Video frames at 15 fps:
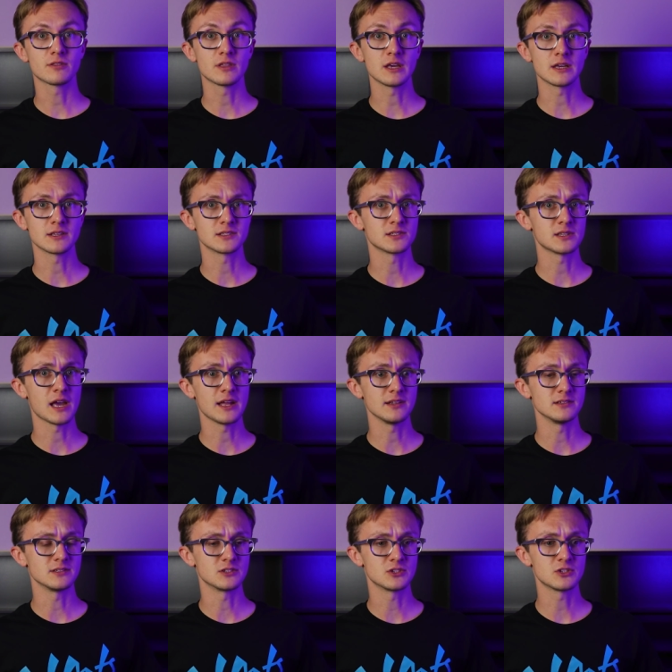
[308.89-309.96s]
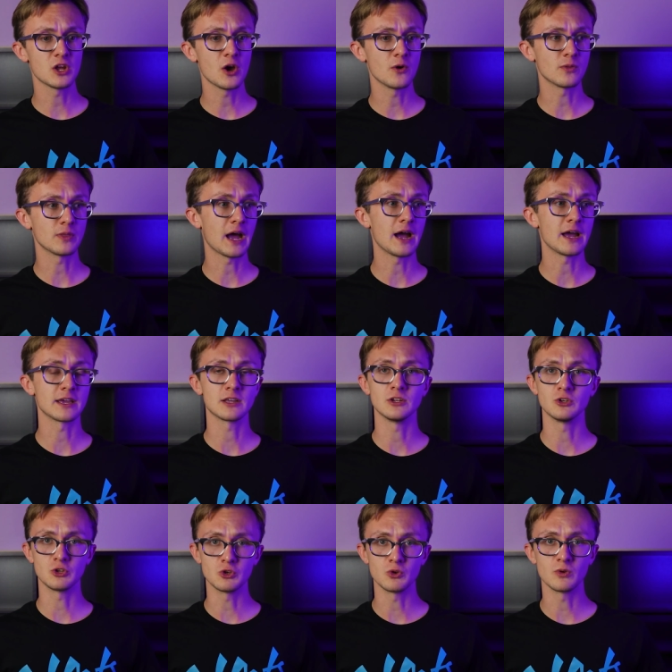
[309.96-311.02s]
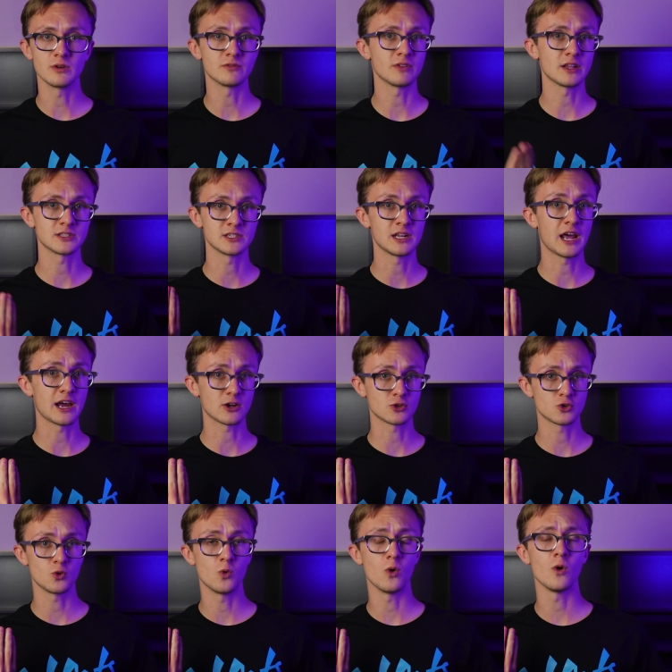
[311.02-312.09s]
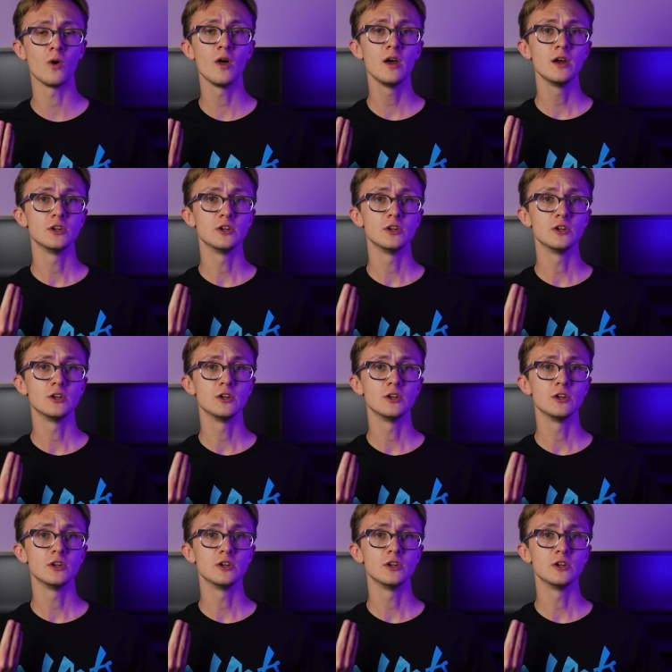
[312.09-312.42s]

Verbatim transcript: thing set in stone that I can do, if that's an actual